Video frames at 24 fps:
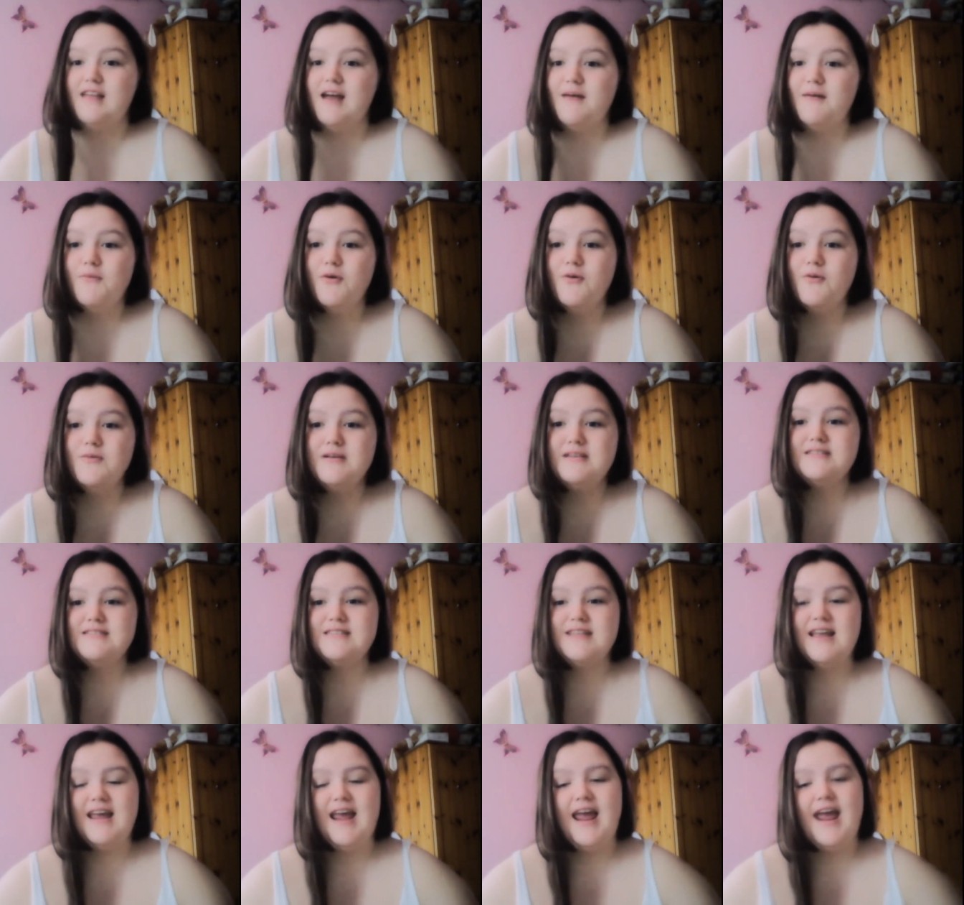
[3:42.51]
I'm
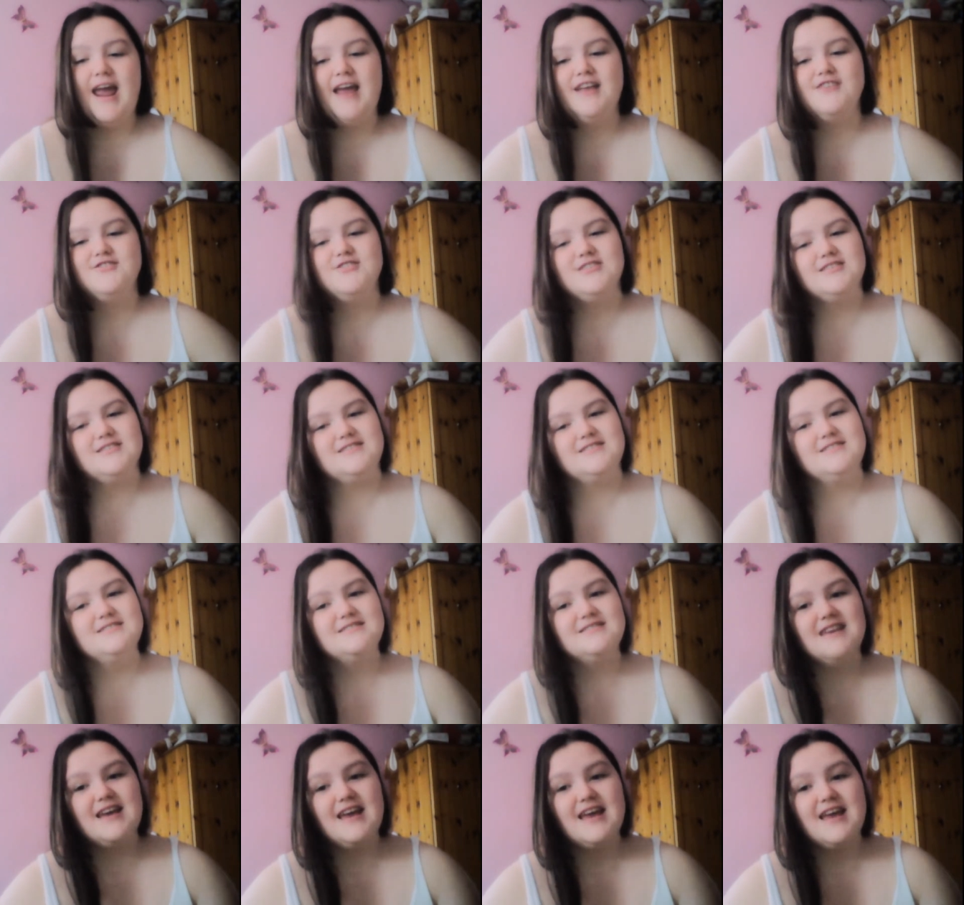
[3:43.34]
always like
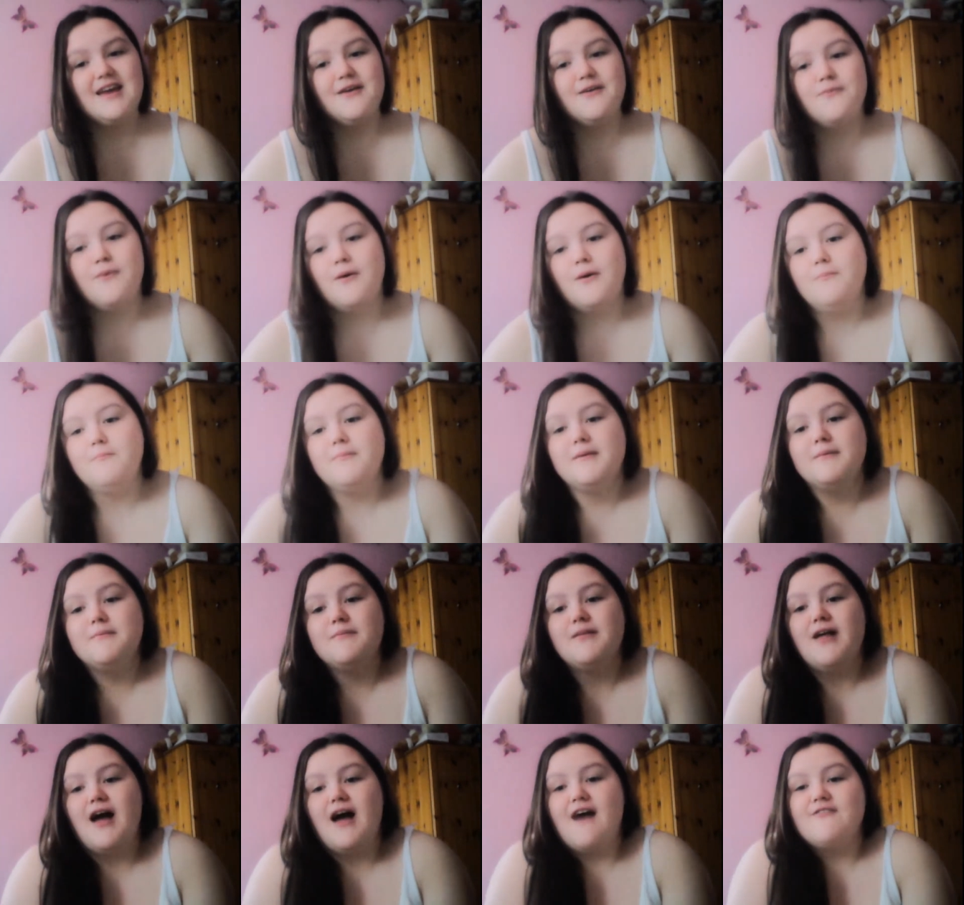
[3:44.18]
interested to hear what
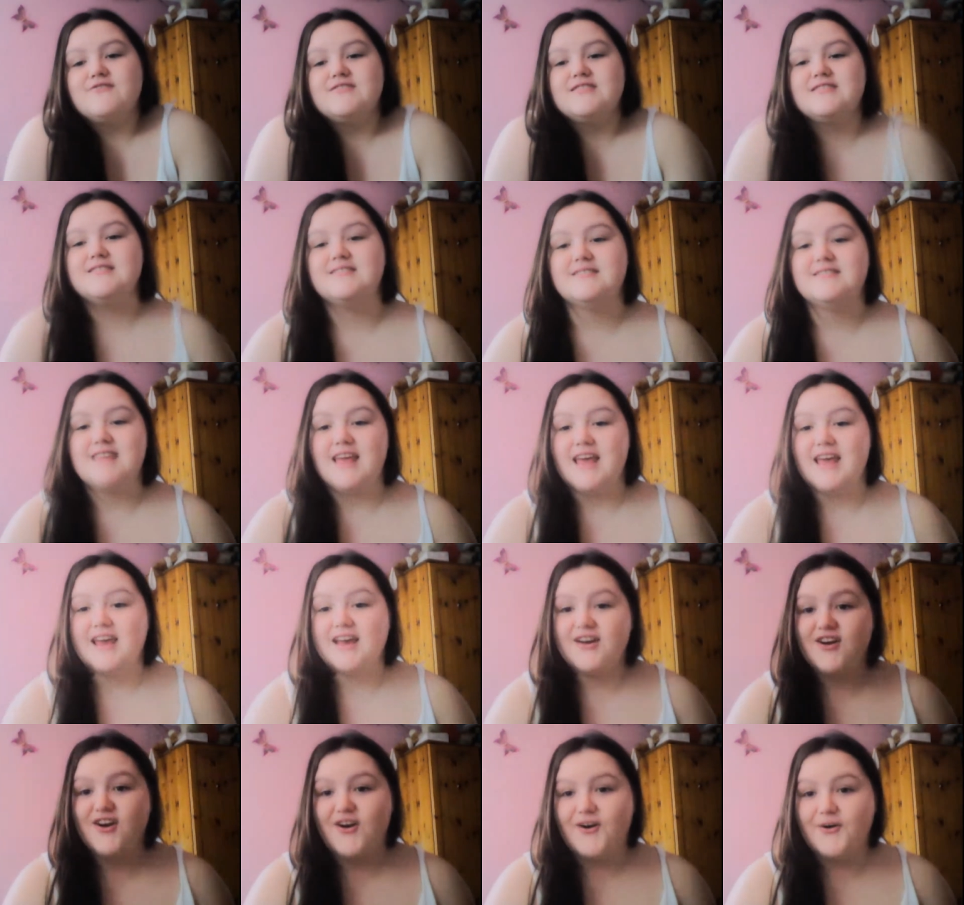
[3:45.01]
people have to
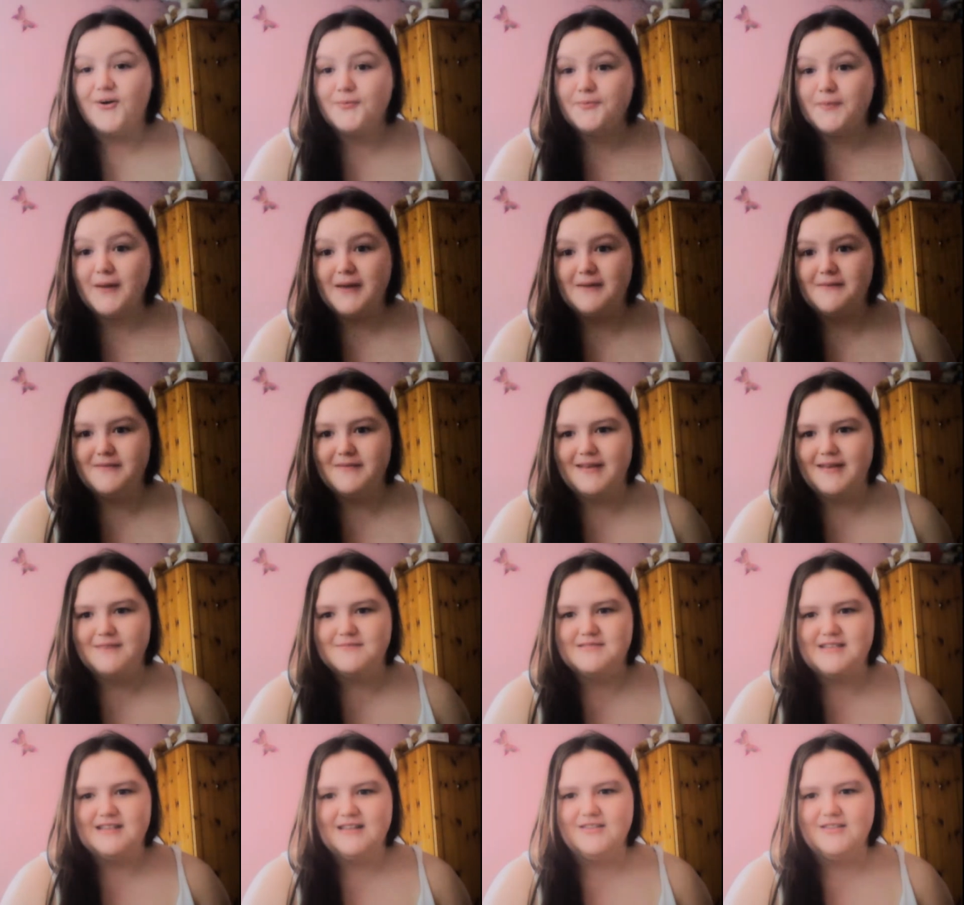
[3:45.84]
think on baby names.